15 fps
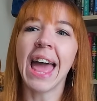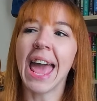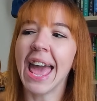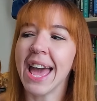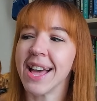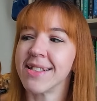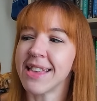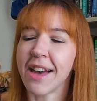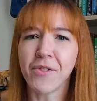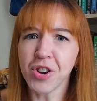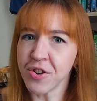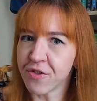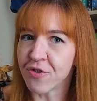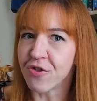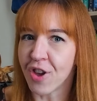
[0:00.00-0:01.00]
And I've
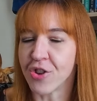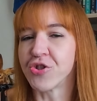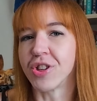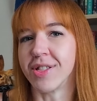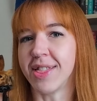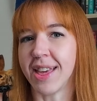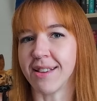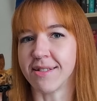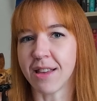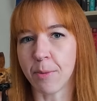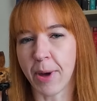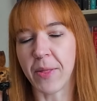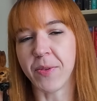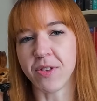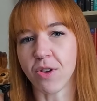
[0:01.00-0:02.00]
heard such good things
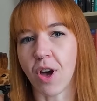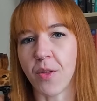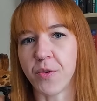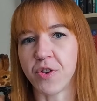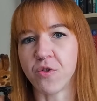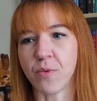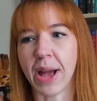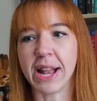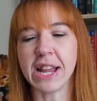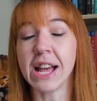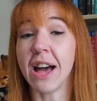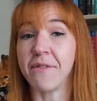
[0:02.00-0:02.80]
about this author's writing.